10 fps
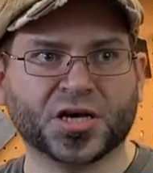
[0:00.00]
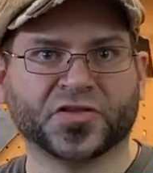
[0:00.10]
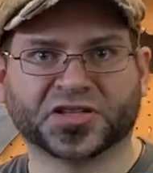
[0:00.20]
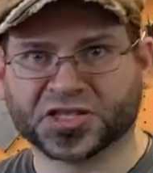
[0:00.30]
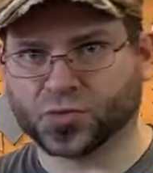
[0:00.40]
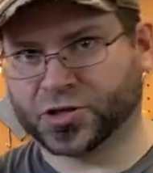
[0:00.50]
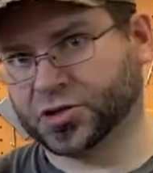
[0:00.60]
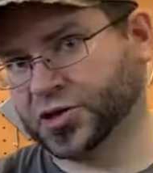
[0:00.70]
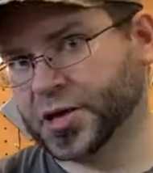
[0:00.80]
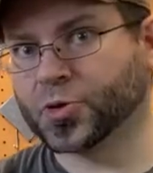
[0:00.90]
This is what the
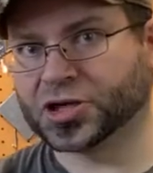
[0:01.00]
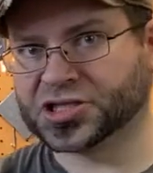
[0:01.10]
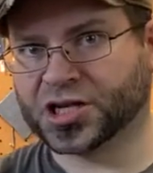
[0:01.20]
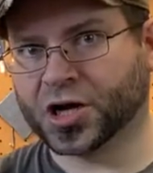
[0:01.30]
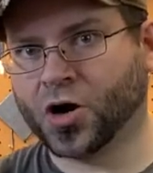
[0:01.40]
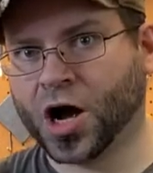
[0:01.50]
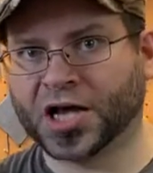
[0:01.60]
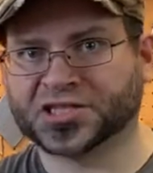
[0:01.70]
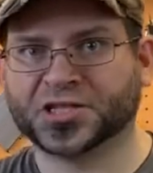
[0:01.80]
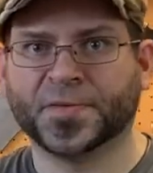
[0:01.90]
labor is going to
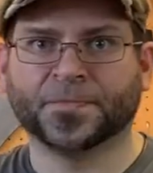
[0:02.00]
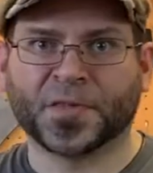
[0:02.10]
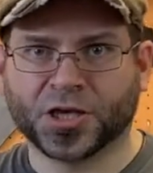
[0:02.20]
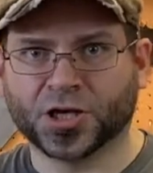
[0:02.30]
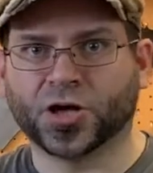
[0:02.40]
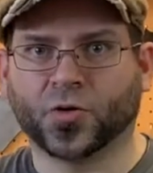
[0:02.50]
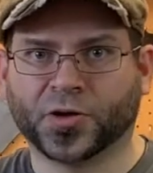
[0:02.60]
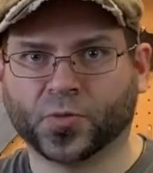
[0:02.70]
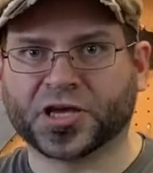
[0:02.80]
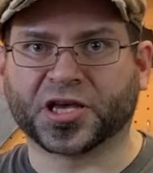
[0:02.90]
cost,
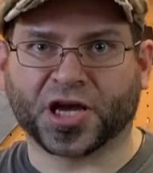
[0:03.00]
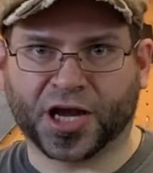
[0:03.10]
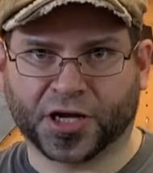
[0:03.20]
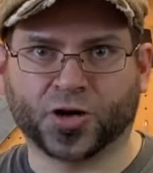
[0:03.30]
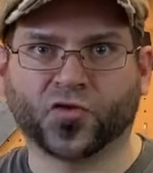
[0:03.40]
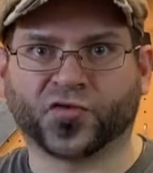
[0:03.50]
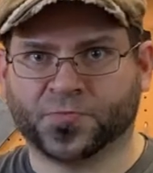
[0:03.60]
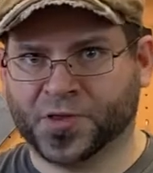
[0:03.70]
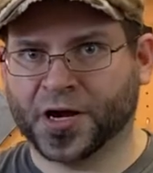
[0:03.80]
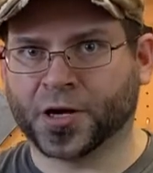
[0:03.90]
and we can kind of go
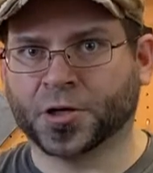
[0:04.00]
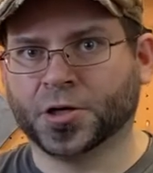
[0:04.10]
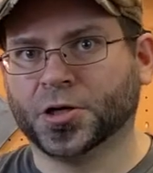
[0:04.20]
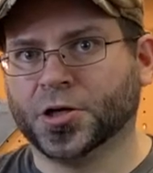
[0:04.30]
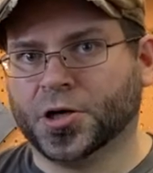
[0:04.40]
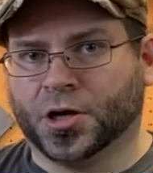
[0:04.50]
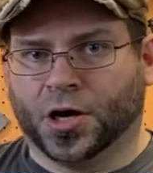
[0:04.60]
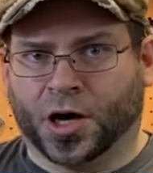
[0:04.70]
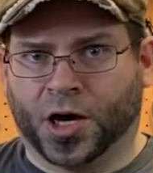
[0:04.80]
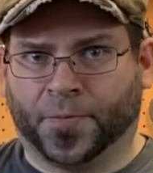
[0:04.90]
from there.
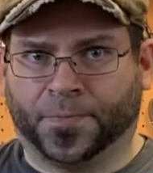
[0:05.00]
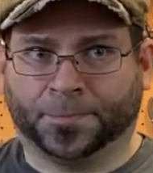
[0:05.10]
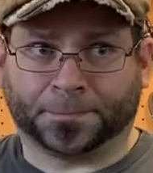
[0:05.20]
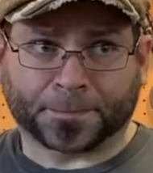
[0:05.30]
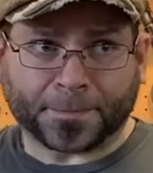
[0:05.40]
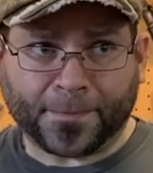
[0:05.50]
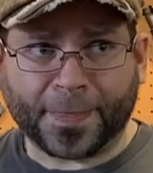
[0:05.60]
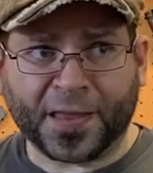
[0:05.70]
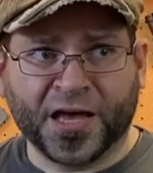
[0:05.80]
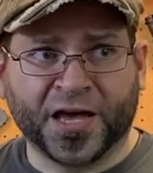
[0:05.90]
At
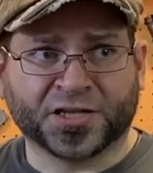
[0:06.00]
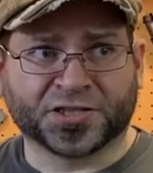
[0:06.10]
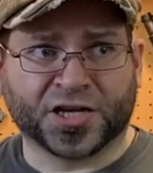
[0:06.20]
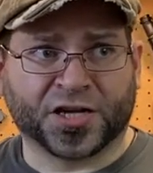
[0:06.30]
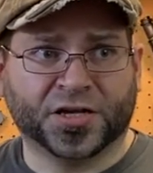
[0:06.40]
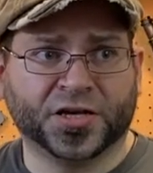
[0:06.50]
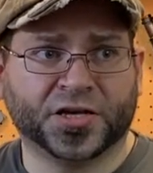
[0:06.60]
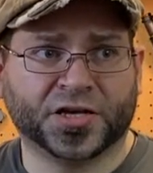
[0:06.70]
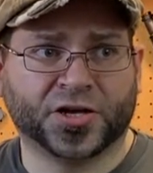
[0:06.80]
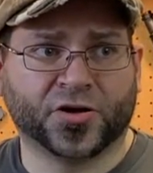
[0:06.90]

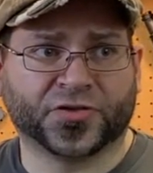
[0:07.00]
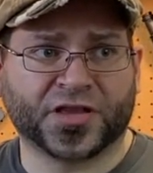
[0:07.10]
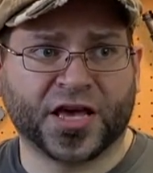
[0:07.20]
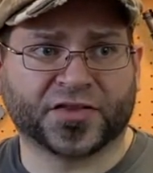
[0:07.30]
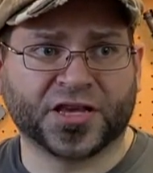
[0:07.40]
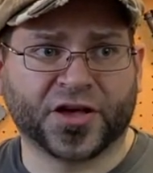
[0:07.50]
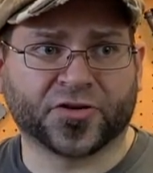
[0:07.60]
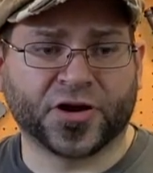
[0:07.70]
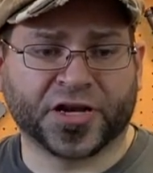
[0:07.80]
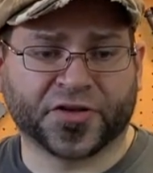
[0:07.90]
the other
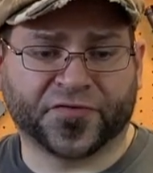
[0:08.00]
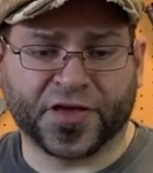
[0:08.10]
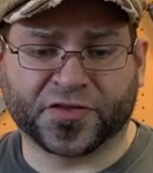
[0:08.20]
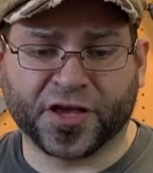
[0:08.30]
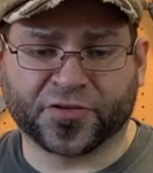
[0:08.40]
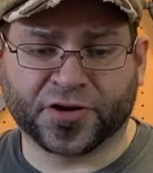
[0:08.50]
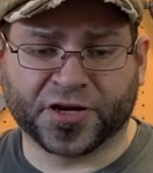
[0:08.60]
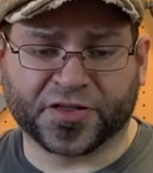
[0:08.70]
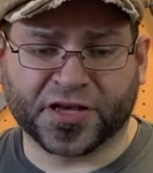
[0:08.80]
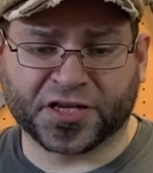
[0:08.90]
end
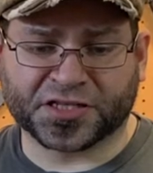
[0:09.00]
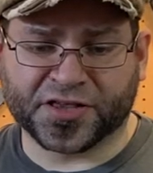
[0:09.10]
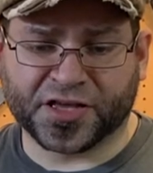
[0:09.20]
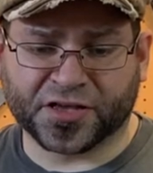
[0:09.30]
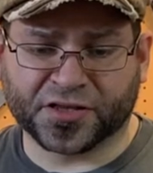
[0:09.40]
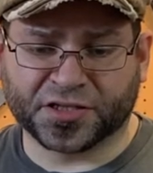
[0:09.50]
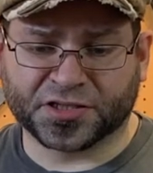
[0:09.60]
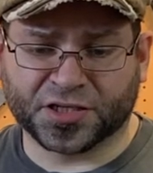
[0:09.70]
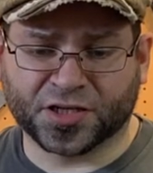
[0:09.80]
of things, I think that